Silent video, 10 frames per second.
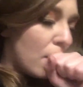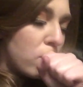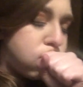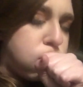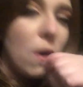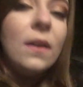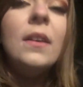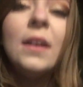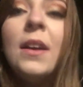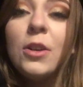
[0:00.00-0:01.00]

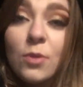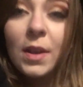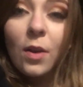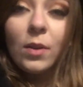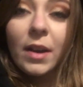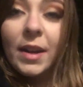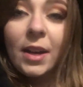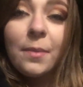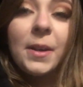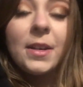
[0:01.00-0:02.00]
It's really cold out
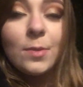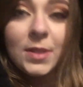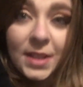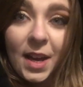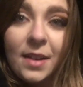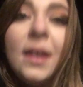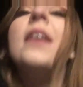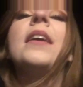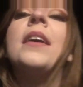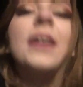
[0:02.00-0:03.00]
here because once again,
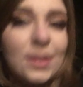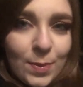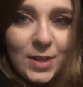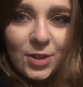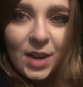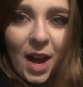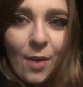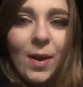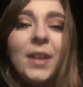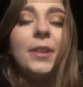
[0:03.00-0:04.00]
it's winter in
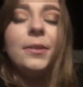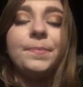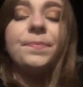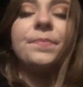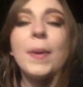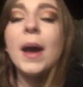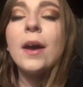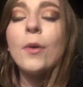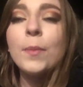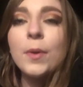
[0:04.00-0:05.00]
Iowa. But I
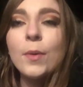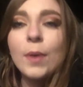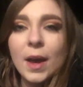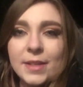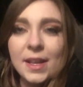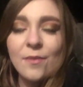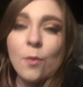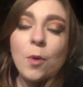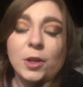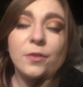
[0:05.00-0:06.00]
hope you guys have a
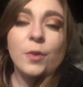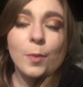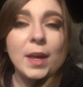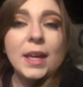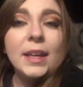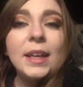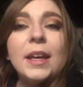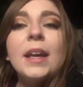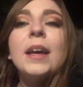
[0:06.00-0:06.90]
wonderful week.